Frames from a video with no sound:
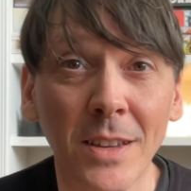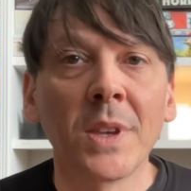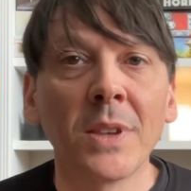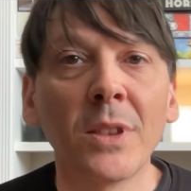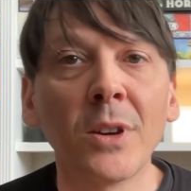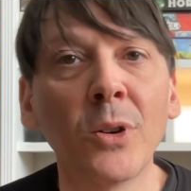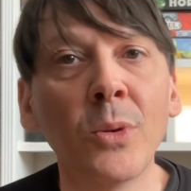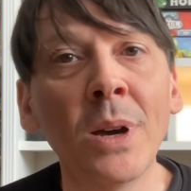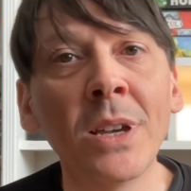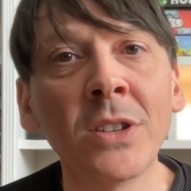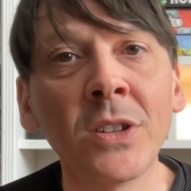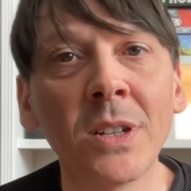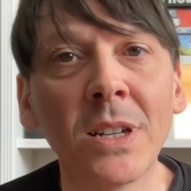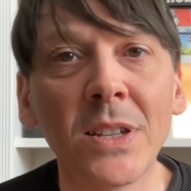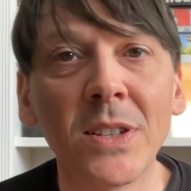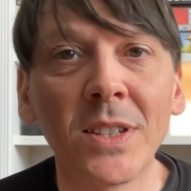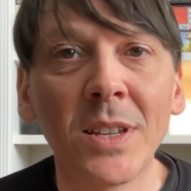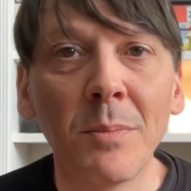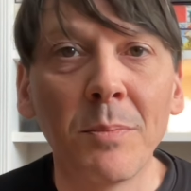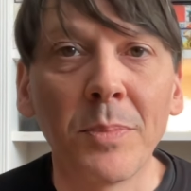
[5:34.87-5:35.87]
The question is
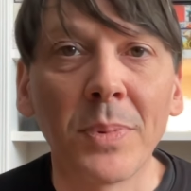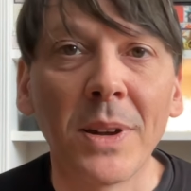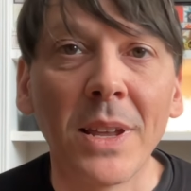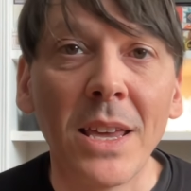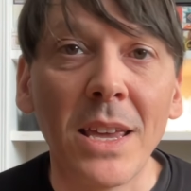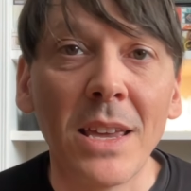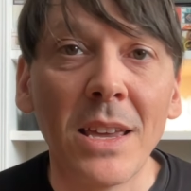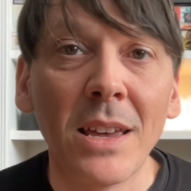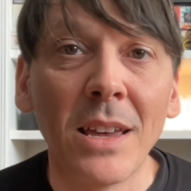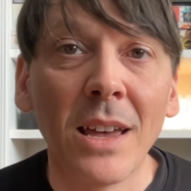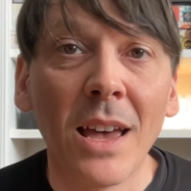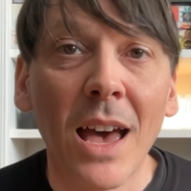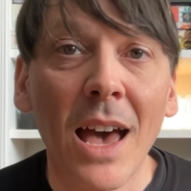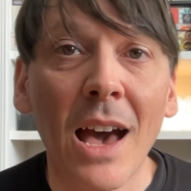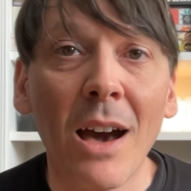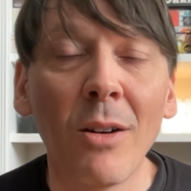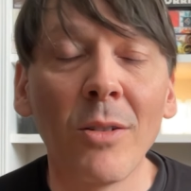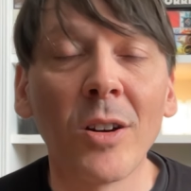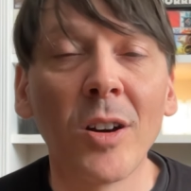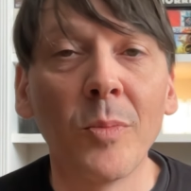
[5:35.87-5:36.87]
simply,
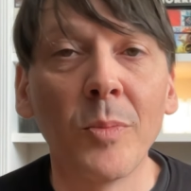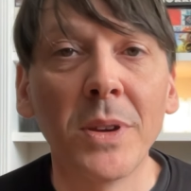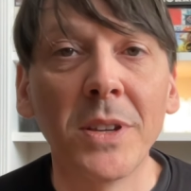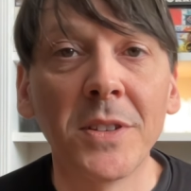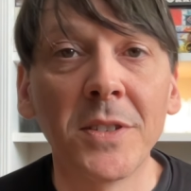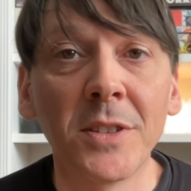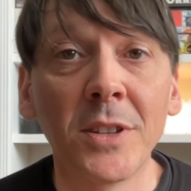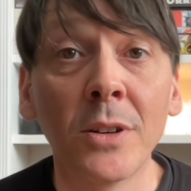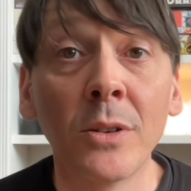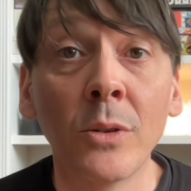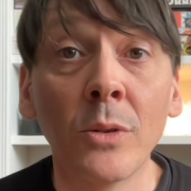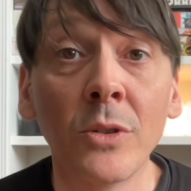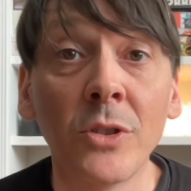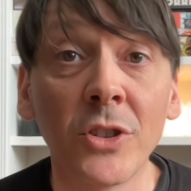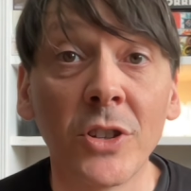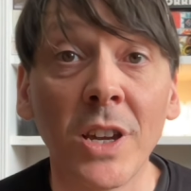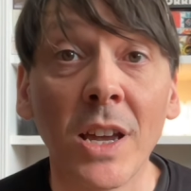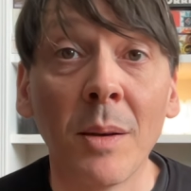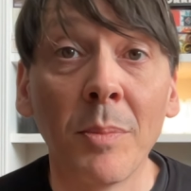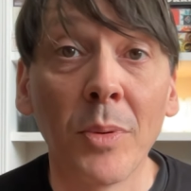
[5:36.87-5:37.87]
how can we still
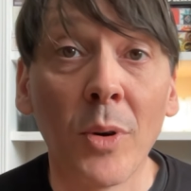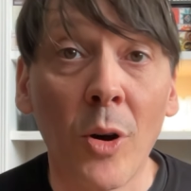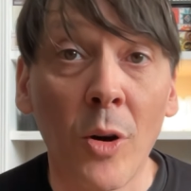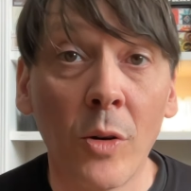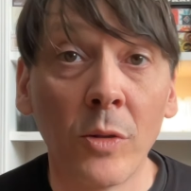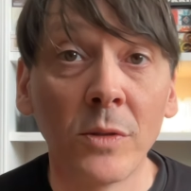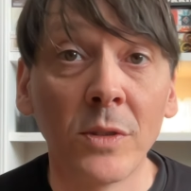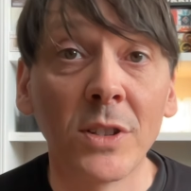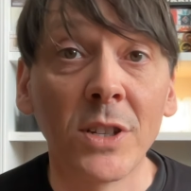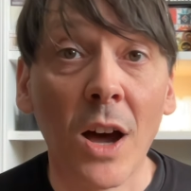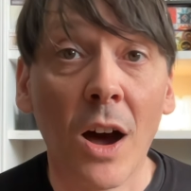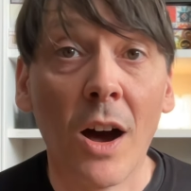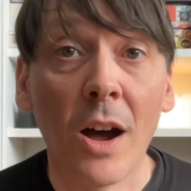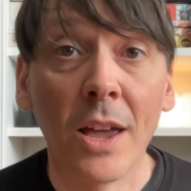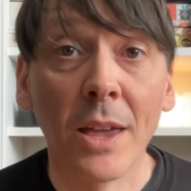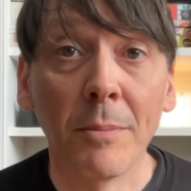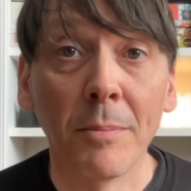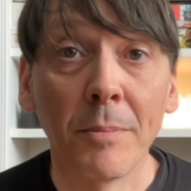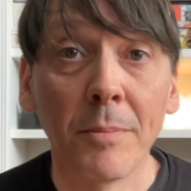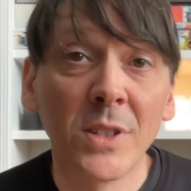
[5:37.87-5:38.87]
ship on time?